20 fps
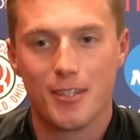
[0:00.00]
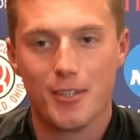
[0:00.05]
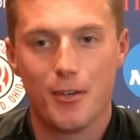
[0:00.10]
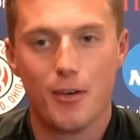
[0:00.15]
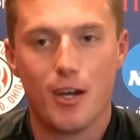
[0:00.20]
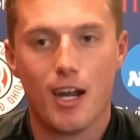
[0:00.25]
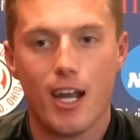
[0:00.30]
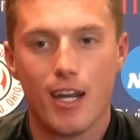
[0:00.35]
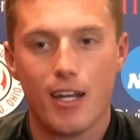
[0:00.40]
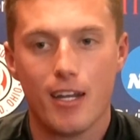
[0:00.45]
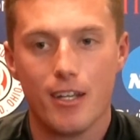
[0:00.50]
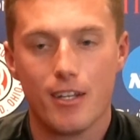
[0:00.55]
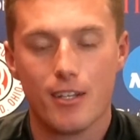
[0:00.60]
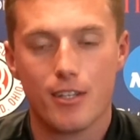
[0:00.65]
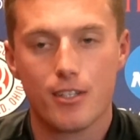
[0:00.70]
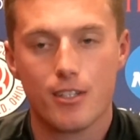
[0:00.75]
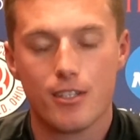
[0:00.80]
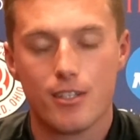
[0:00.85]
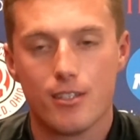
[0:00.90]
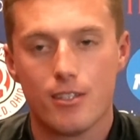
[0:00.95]

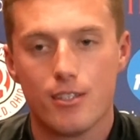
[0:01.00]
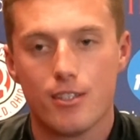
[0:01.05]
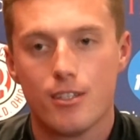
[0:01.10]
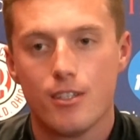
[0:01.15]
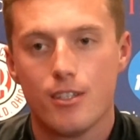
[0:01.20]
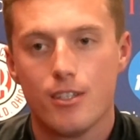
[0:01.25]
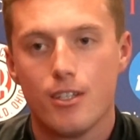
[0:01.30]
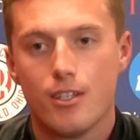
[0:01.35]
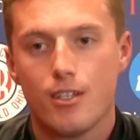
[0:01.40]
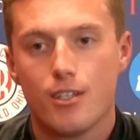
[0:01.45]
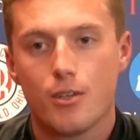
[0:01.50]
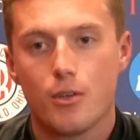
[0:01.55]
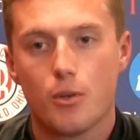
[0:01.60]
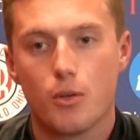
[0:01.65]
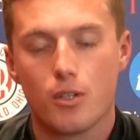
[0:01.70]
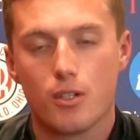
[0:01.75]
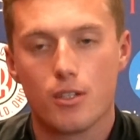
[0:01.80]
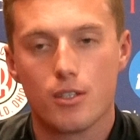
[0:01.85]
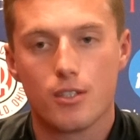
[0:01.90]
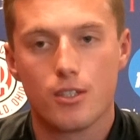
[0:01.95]
hiding
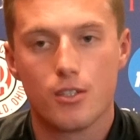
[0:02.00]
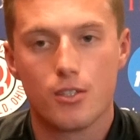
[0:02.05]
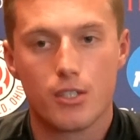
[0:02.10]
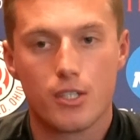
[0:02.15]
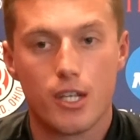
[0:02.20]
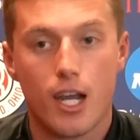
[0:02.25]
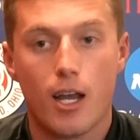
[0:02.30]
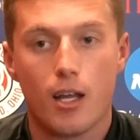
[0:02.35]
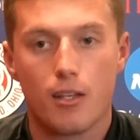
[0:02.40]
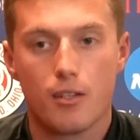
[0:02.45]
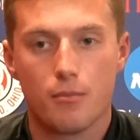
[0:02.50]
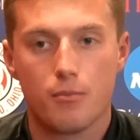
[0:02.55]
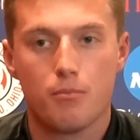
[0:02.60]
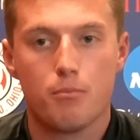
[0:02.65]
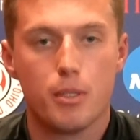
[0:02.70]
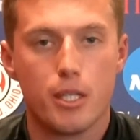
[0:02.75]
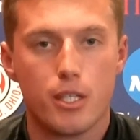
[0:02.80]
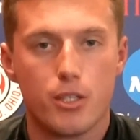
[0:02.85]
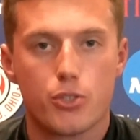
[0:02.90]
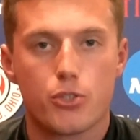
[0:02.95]
or not
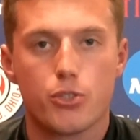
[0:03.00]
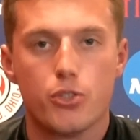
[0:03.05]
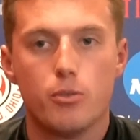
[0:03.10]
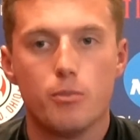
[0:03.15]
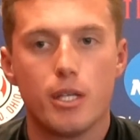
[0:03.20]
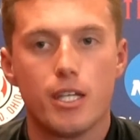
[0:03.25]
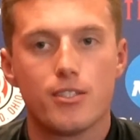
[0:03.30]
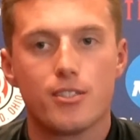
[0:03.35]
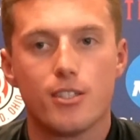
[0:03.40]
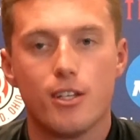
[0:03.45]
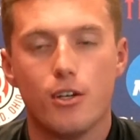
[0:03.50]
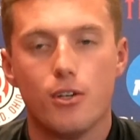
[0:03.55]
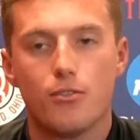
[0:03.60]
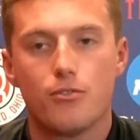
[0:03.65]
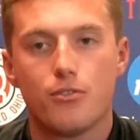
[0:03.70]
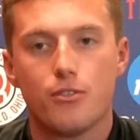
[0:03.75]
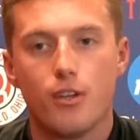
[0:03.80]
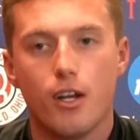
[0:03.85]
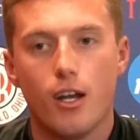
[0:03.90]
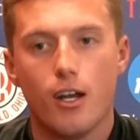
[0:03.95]
being true to
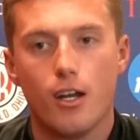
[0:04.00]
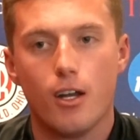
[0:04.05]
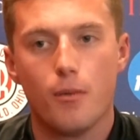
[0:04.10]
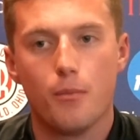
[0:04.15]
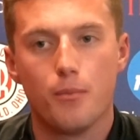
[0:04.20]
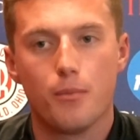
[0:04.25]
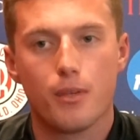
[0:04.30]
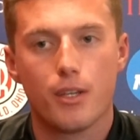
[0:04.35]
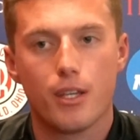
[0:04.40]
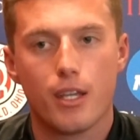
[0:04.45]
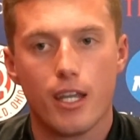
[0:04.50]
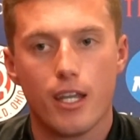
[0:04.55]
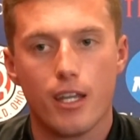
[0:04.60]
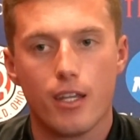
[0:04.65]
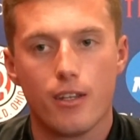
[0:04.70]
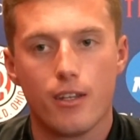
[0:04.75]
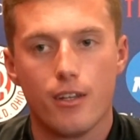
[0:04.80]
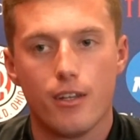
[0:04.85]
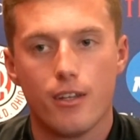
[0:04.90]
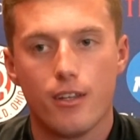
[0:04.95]
myself.
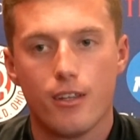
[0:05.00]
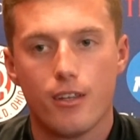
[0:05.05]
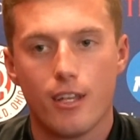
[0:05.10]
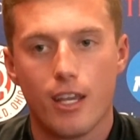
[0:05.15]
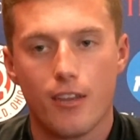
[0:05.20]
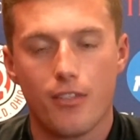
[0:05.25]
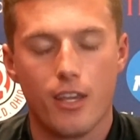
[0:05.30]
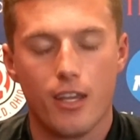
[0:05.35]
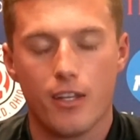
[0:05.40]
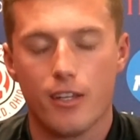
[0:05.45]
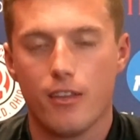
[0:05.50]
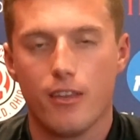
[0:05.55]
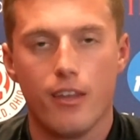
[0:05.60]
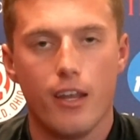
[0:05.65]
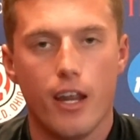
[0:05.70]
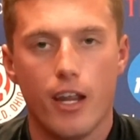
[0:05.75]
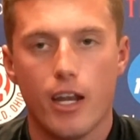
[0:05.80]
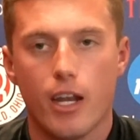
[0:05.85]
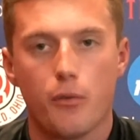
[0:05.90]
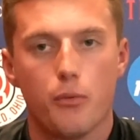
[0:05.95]
And at the end of the
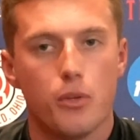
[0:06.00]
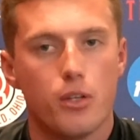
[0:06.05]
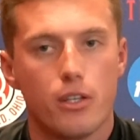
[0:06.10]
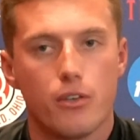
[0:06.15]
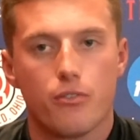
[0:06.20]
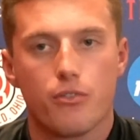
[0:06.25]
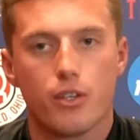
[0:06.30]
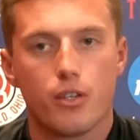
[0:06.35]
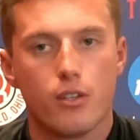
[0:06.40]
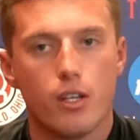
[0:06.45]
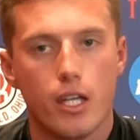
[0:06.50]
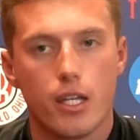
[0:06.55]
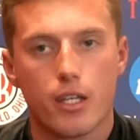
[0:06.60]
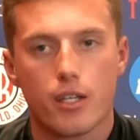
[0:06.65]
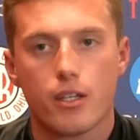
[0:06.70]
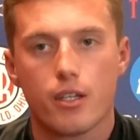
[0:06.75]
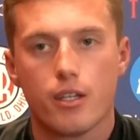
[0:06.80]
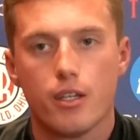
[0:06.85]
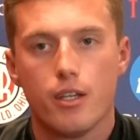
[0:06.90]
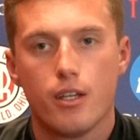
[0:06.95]
day, I really feel like
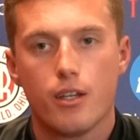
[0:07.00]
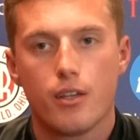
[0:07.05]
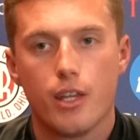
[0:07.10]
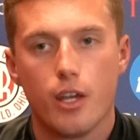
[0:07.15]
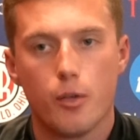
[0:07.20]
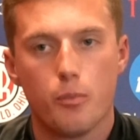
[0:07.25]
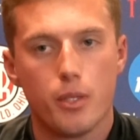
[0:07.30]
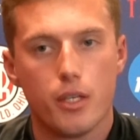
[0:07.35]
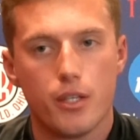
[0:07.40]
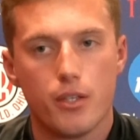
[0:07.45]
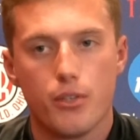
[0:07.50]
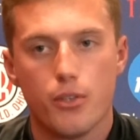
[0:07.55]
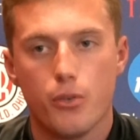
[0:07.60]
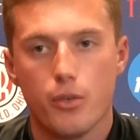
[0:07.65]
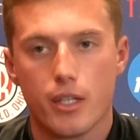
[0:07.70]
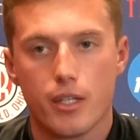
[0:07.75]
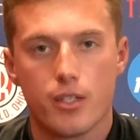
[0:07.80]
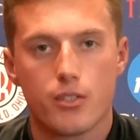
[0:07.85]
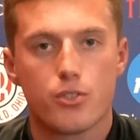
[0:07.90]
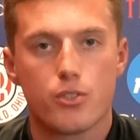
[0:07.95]
that'd be
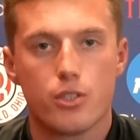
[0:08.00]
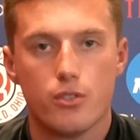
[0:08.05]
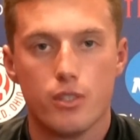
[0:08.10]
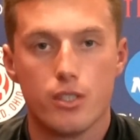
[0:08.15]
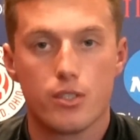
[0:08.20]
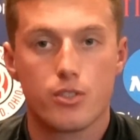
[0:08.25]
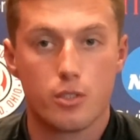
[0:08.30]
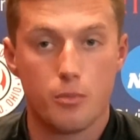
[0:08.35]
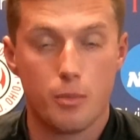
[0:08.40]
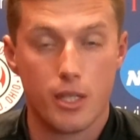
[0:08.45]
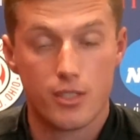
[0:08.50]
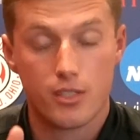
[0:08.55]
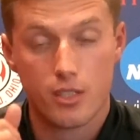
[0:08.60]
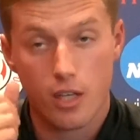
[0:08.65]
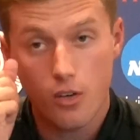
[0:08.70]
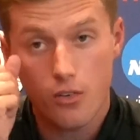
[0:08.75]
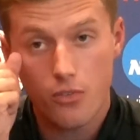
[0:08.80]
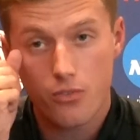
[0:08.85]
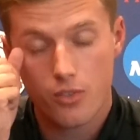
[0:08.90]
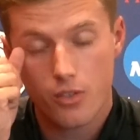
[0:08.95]
doing a disservice to
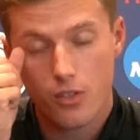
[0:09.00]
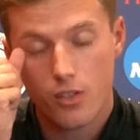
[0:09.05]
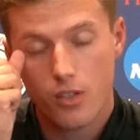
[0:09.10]
myself,